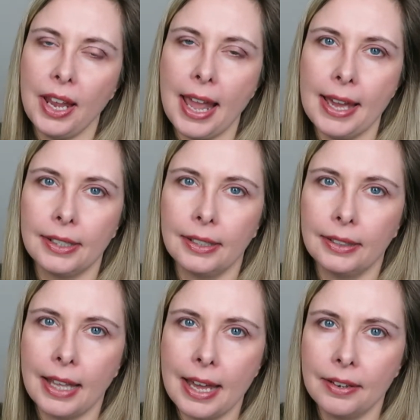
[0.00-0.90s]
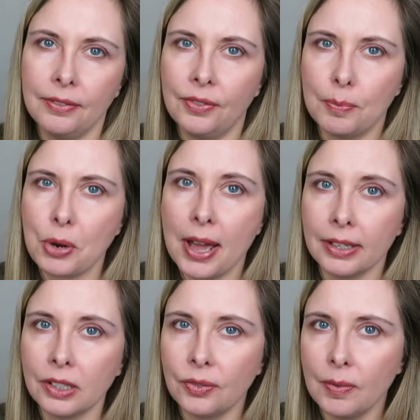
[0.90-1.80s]
they had a lot of
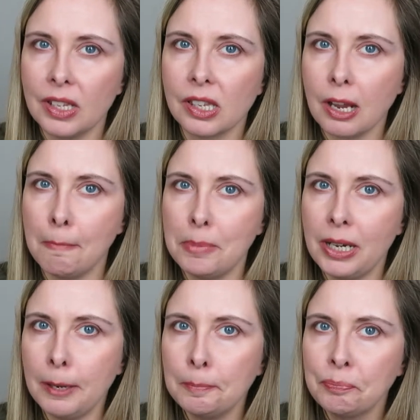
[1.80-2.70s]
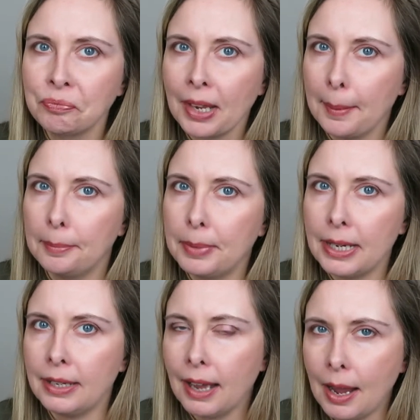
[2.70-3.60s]
products from this company,
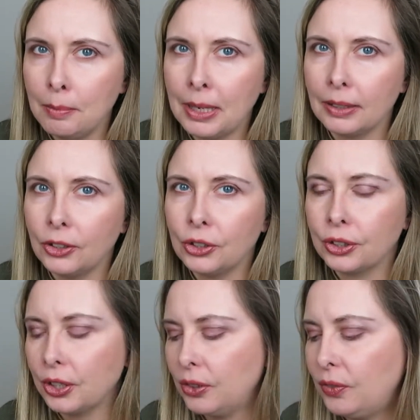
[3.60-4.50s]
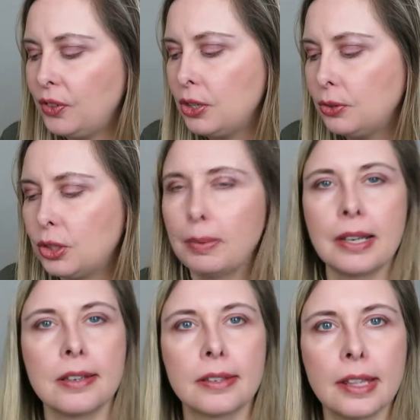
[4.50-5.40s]
but I'm a little confused
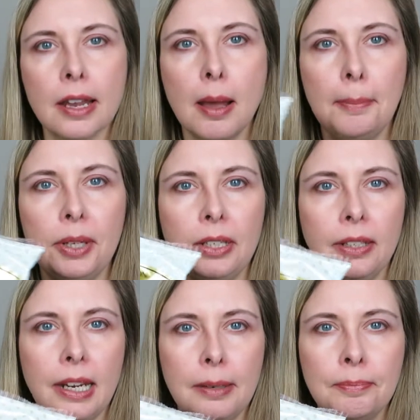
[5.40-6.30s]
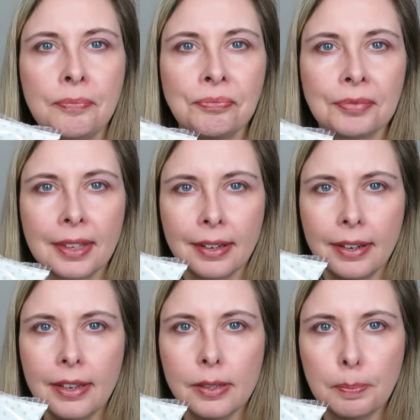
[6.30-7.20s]
because the company name
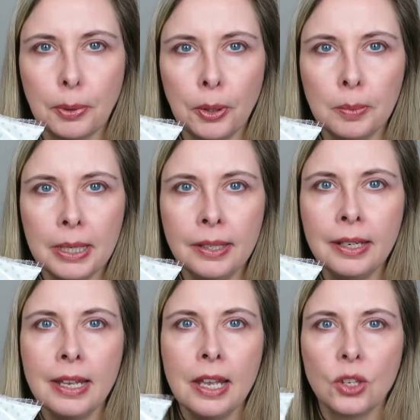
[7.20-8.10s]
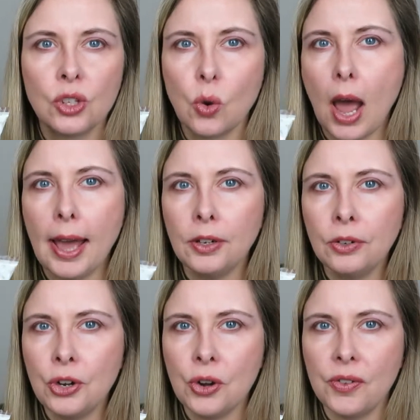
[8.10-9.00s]
is Bourbon. So I
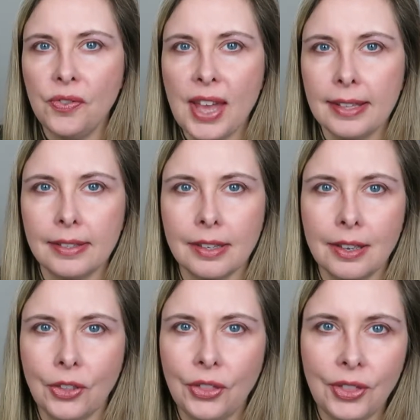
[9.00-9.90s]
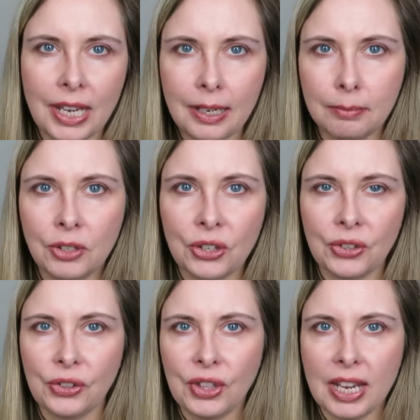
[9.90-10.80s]
don't know if that's a themed
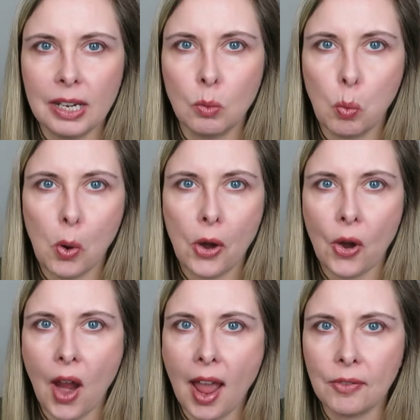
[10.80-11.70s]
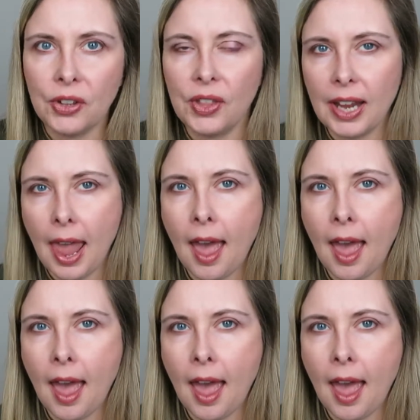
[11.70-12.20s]
thing where everything